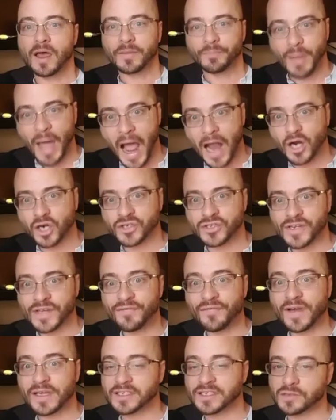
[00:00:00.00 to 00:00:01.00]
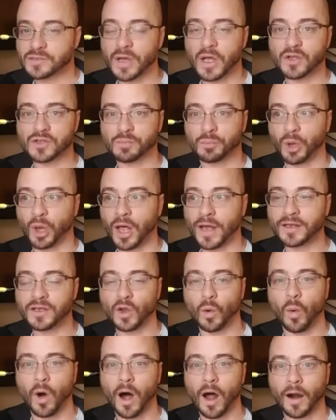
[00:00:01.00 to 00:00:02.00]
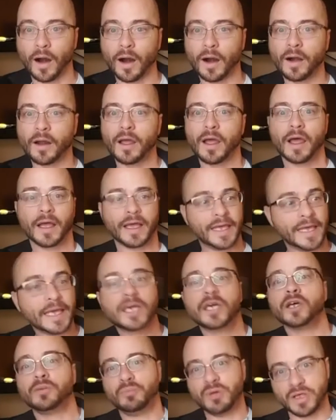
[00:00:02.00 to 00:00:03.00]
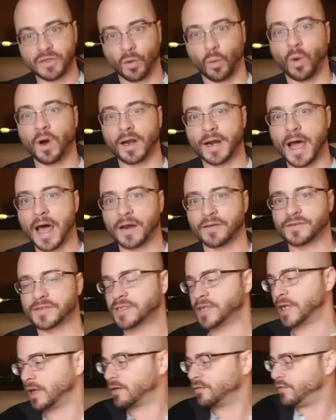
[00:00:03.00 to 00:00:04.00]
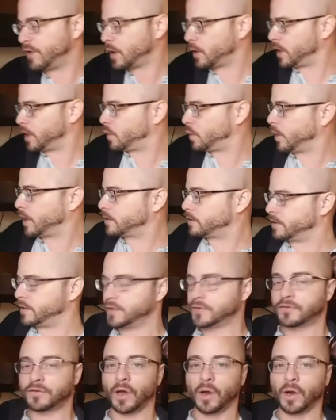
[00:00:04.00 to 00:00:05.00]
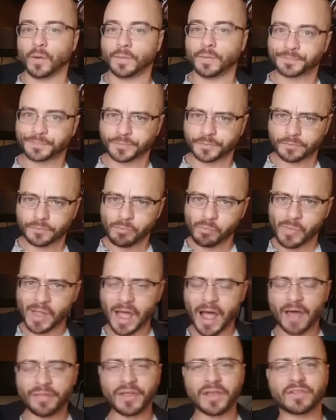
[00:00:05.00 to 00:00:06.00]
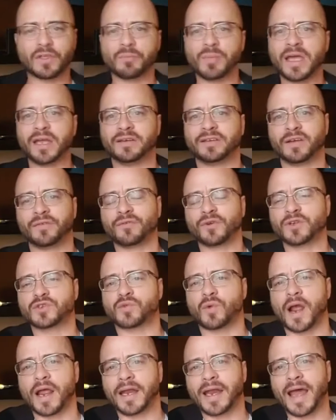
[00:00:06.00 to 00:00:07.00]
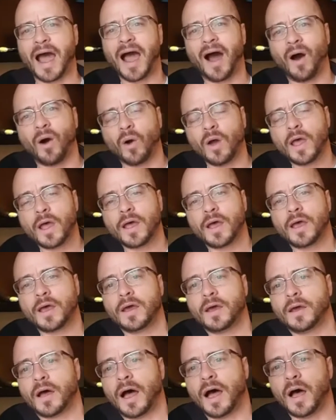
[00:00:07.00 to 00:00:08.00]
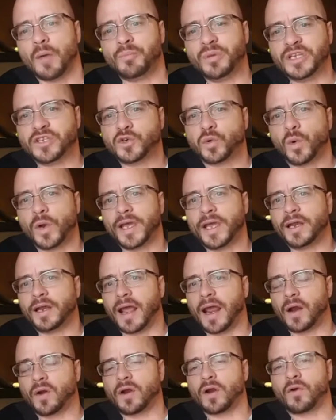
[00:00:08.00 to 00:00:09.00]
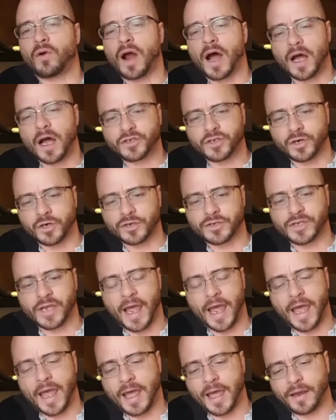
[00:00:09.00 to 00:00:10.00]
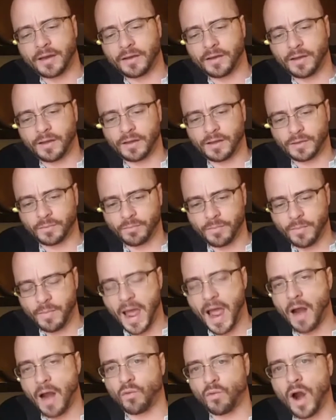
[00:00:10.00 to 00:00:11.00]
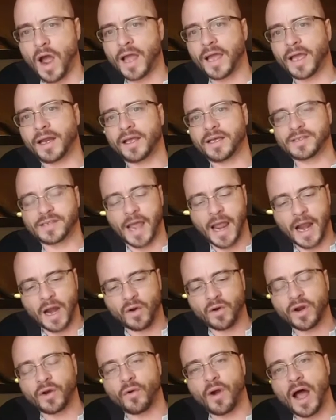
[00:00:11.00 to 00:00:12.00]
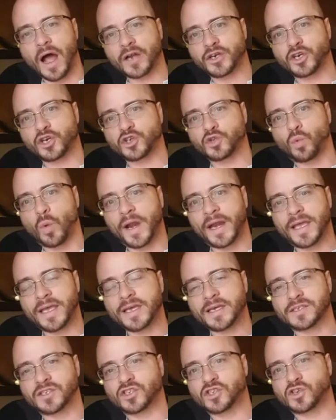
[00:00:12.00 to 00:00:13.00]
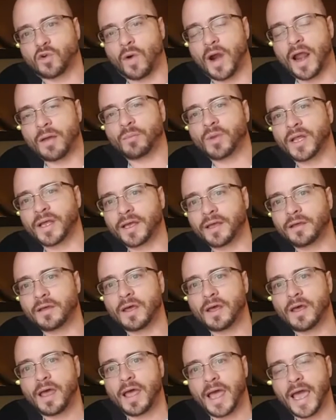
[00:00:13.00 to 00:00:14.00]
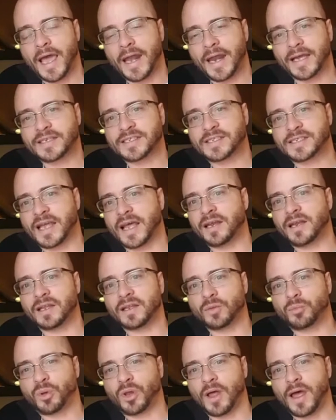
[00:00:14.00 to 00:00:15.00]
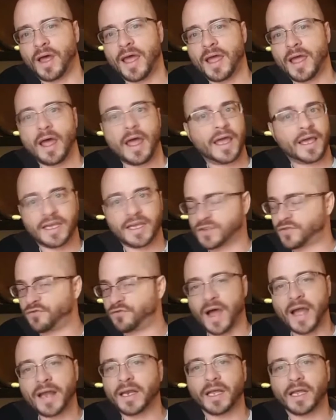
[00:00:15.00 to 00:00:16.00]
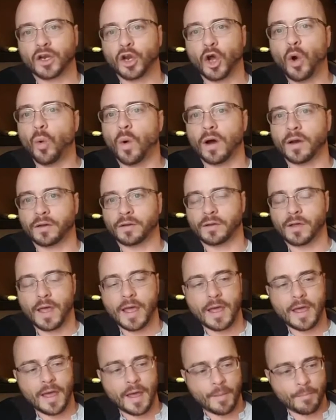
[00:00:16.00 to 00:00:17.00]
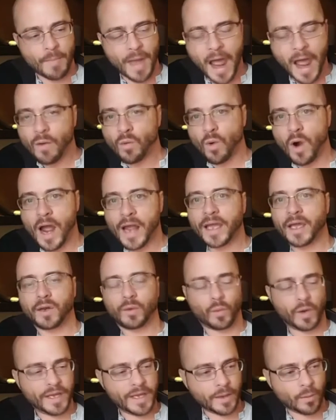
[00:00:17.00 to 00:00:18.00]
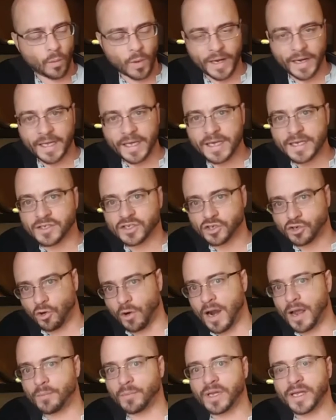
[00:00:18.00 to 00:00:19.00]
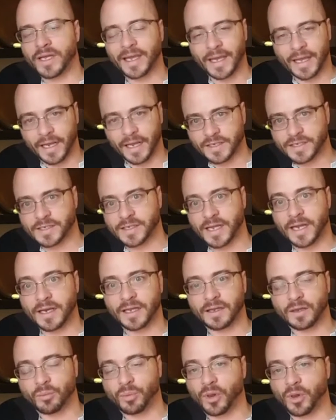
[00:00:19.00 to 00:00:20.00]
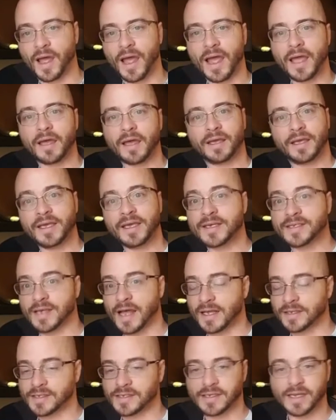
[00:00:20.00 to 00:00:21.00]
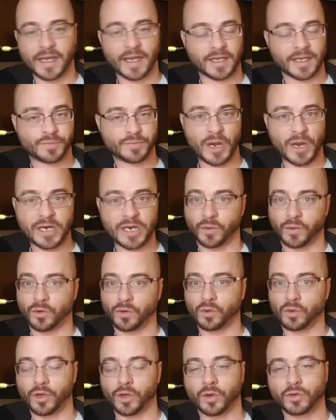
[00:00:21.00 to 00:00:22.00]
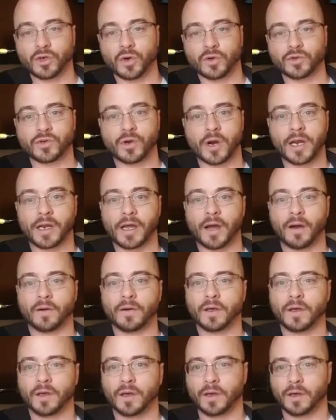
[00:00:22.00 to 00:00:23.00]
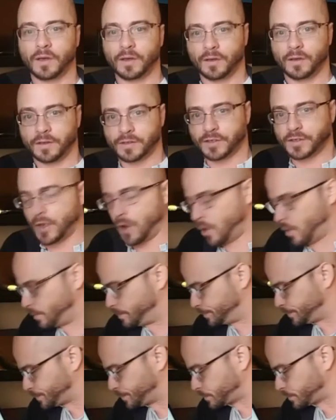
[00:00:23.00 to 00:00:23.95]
Packers defense smells blood in the water. He could be the one out of sync very quickly. So I think the main difference right now between Aaron Rodgers and Matt Ryan is Aaron Rodgers, when he is scrambling and extending the play, is finding no one. Matt Ryan, when he is scrambling and extending the play, he is on sync, especially with Julio Jones right now. So,